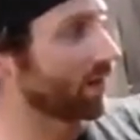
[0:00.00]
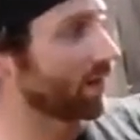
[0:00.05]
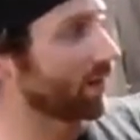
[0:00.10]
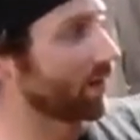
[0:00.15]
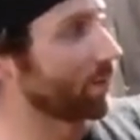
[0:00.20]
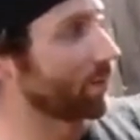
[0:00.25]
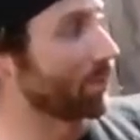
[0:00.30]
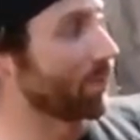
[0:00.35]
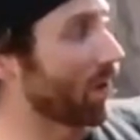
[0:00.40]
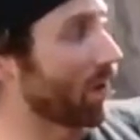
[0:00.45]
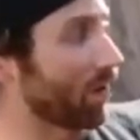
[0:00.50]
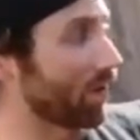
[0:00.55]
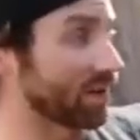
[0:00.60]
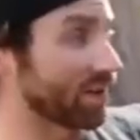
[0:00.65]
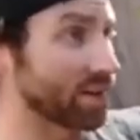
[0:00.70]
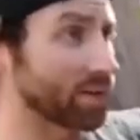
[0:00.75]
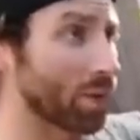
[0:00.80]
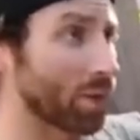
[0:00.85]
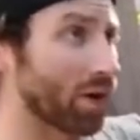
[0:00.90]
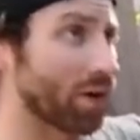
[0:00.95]
Um, all
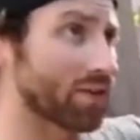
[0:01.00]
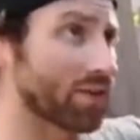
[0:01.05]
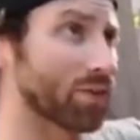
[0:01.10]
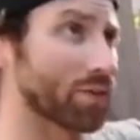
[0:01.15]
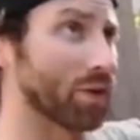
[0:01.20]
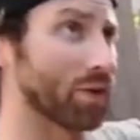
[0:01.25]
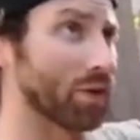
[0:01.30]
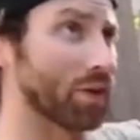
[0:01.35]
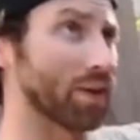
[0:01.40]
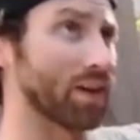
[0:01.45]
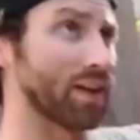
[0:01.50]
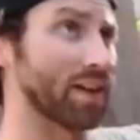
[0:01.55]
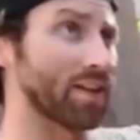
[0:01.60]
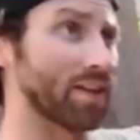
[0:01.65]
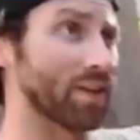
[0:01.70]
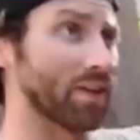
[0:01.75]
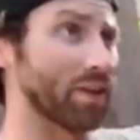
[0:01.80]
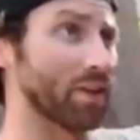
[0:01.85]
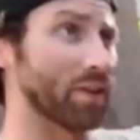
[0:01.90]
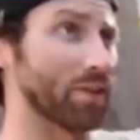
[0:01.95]
these parts were
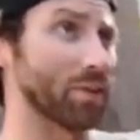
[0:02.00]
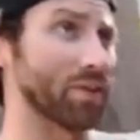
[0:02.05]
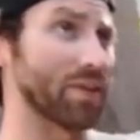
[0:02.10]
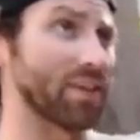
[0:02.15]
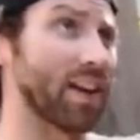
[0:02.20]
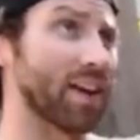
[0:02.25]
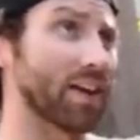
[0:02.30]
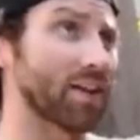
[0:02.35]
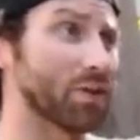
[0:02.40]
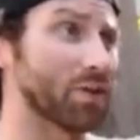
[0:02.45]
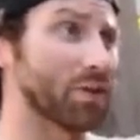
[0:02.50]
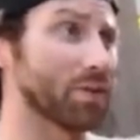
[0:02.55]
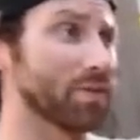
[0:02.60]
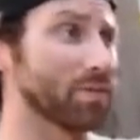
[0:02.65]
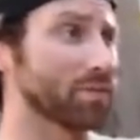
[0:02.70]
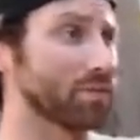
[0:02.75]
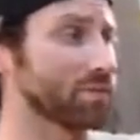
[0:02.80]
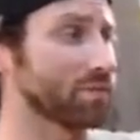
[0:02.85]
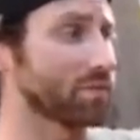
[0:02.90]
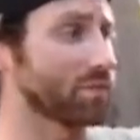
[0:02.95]
either recycled
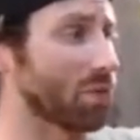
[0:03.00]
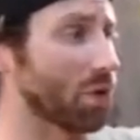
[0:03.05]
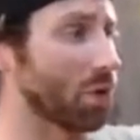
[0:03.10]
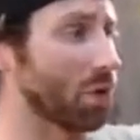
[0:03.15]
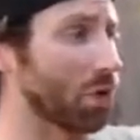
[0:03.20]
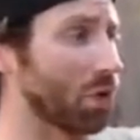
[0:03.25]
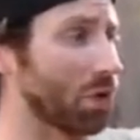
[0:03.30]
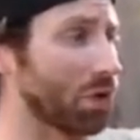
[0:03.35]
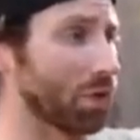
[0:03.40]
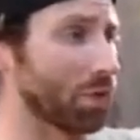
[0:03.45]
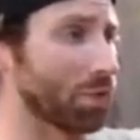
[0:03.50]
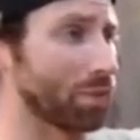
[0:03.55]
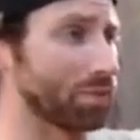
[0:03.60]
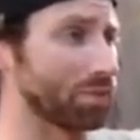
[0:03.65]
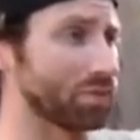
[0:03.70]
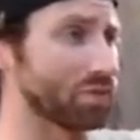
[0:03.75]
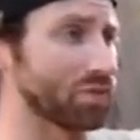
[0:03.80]
or